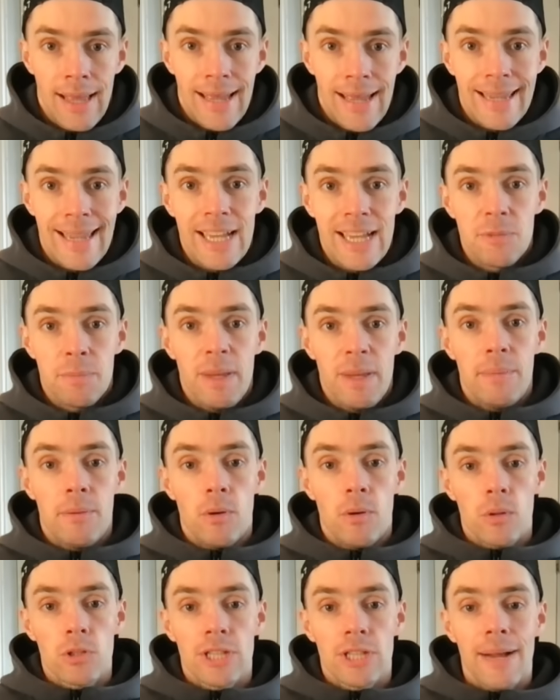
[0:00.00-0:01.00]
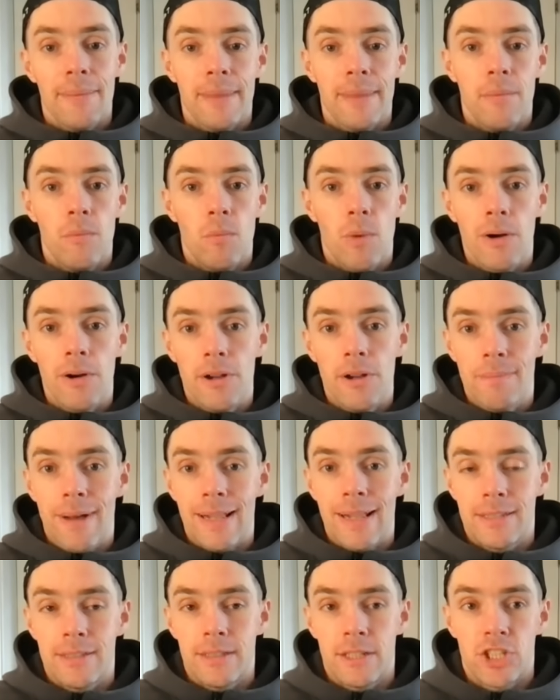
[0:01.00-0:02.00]
Yes, people, what's happening? Welcome
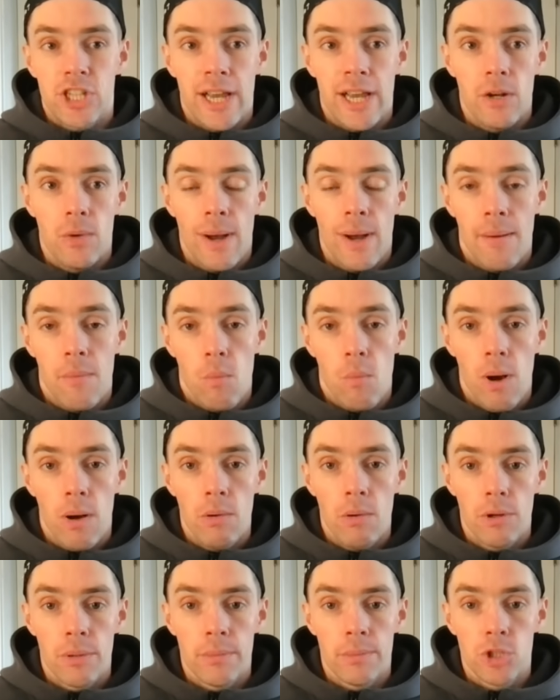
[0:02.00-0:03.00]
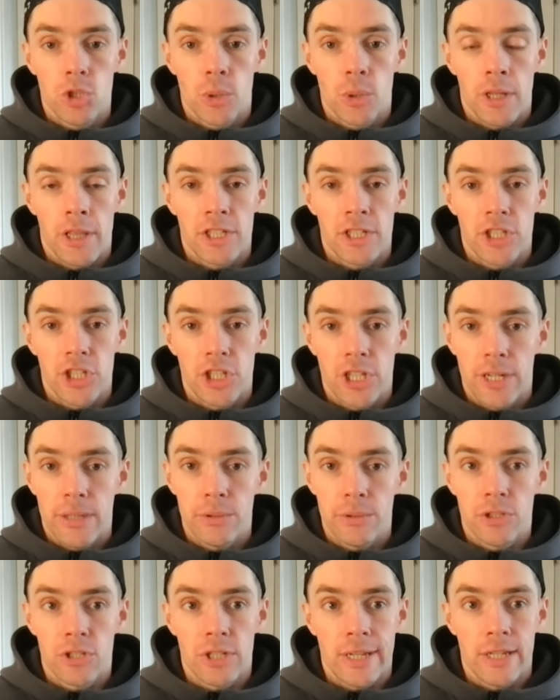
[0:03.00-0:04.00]
back to the channel and welcome to another
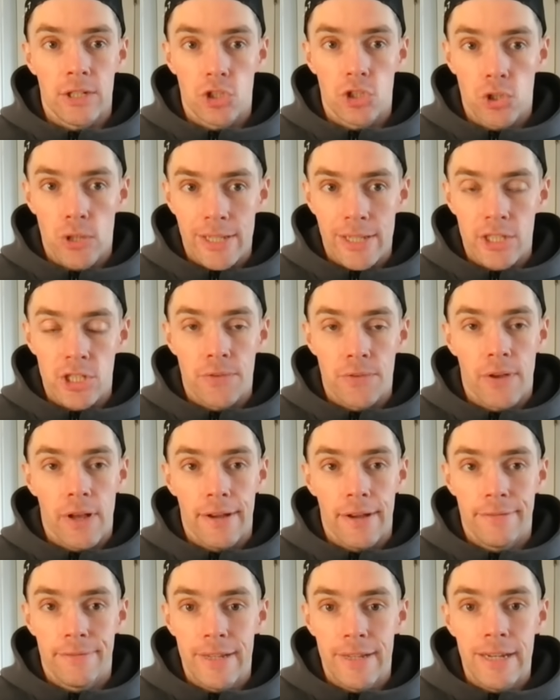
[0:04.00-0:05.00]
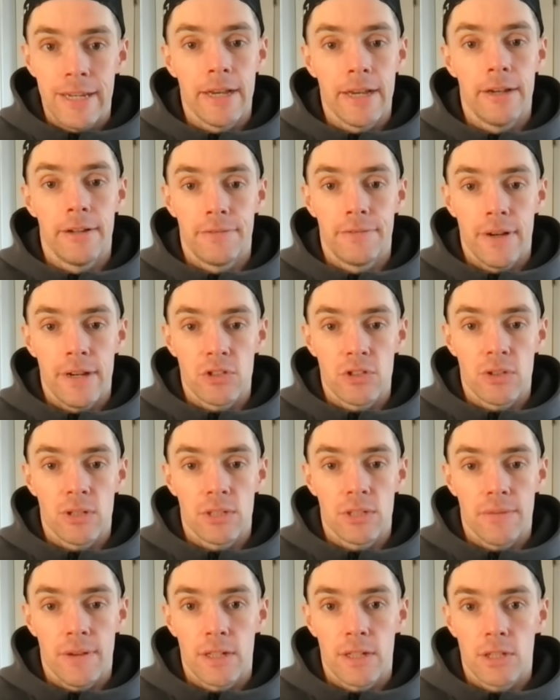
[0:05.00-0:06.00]
Chelsea transfer video. First
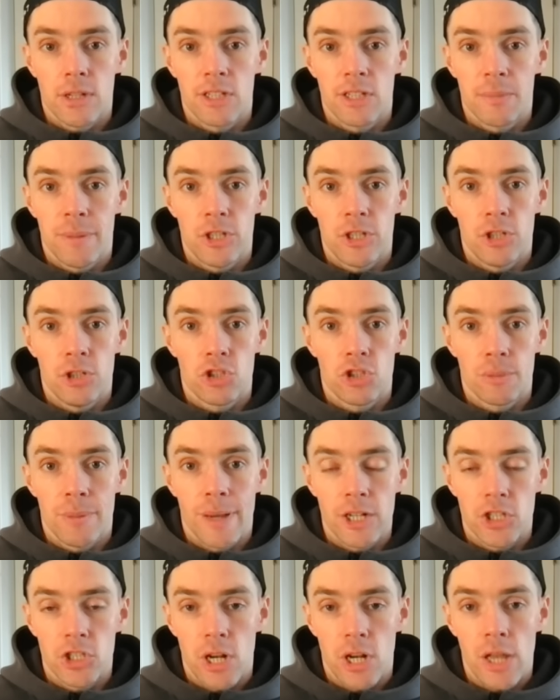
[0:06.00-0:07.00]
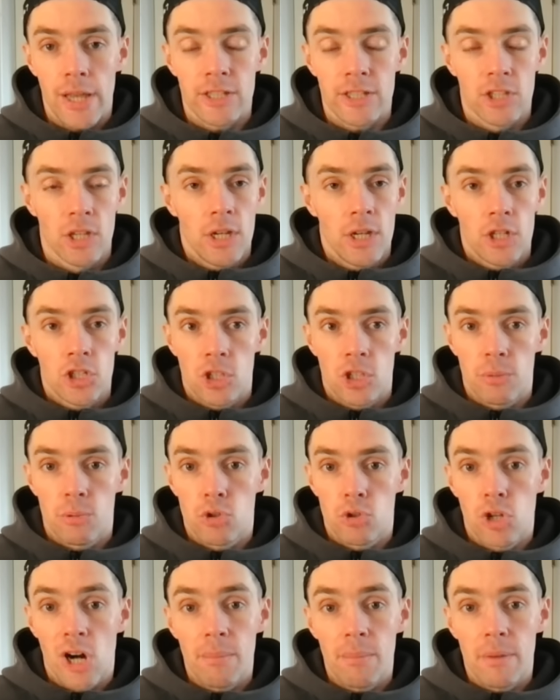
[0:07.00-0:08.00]
things first, guys, make sure you smash the likes,
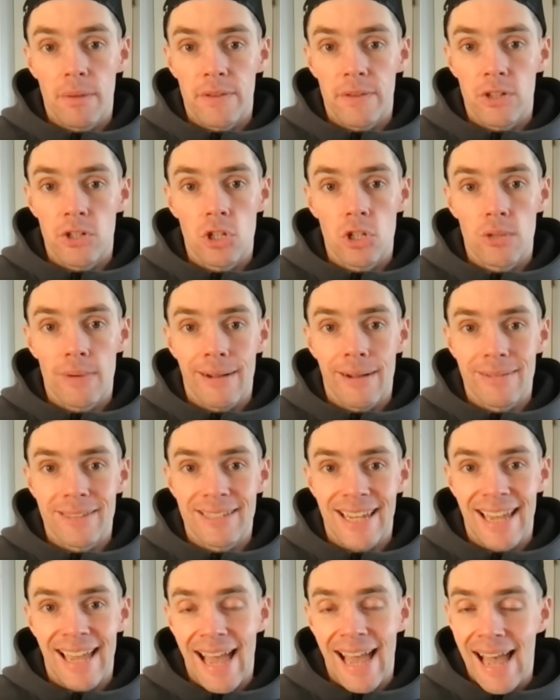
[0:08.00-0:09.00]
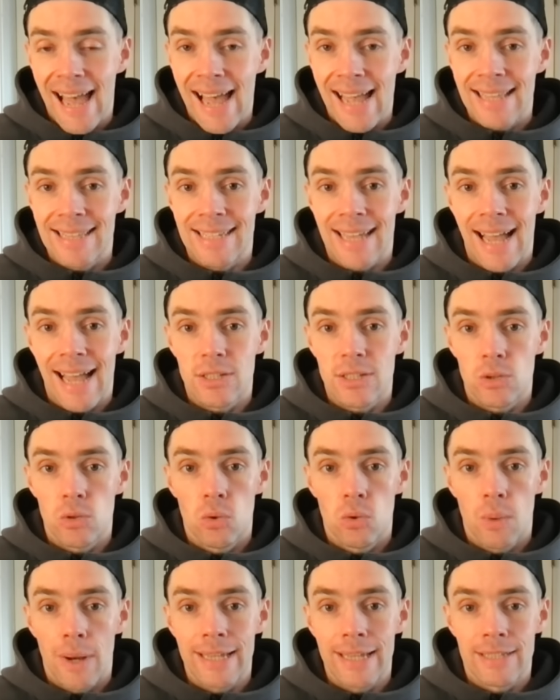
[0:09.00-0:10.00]
subscribe if you're new around here, and as
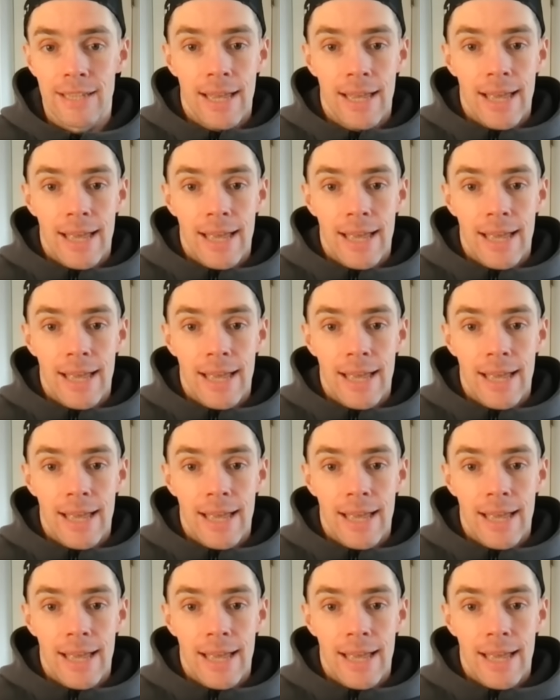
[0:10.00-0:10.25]
always,